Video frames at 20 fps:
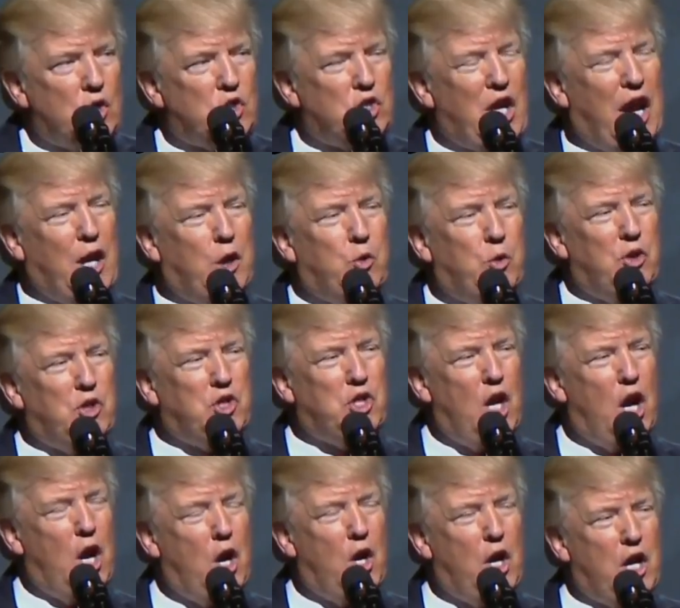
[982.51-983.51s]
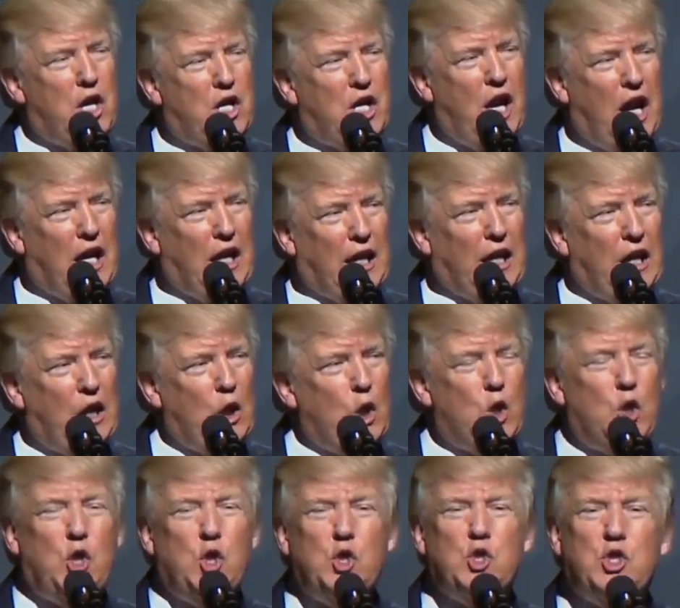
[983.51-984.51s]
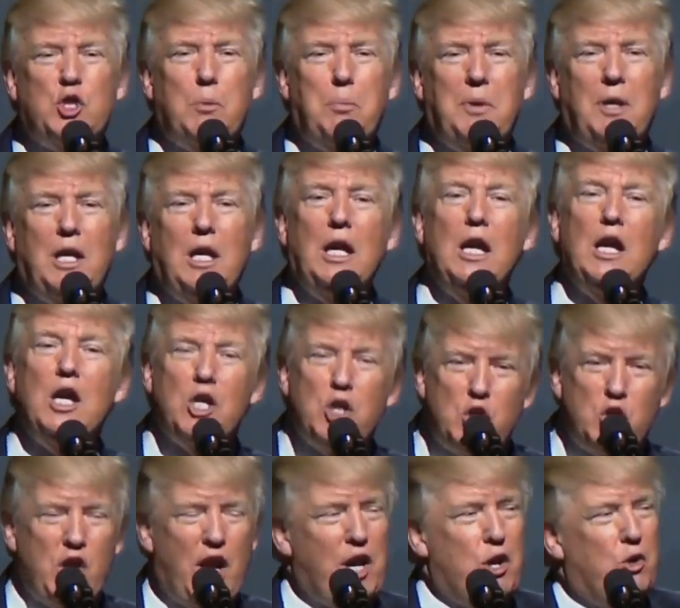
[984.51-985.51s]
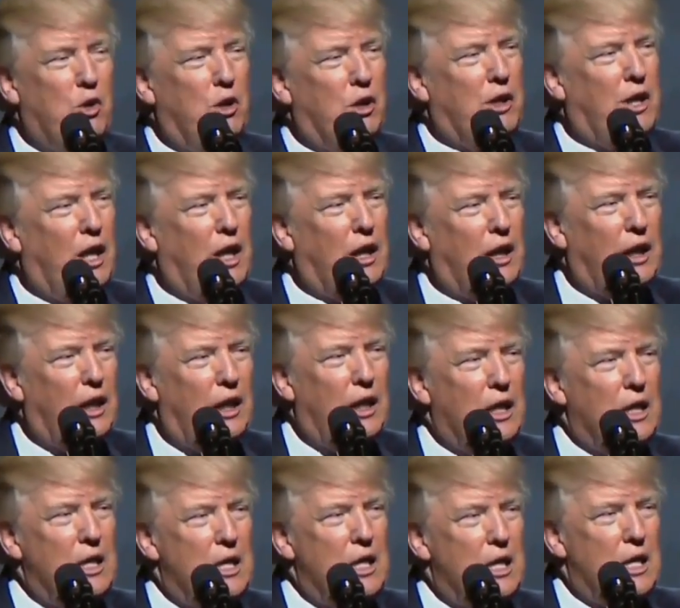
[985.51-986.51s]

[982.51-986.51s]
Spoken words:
Secretary Kelly, who used to be General Kelly,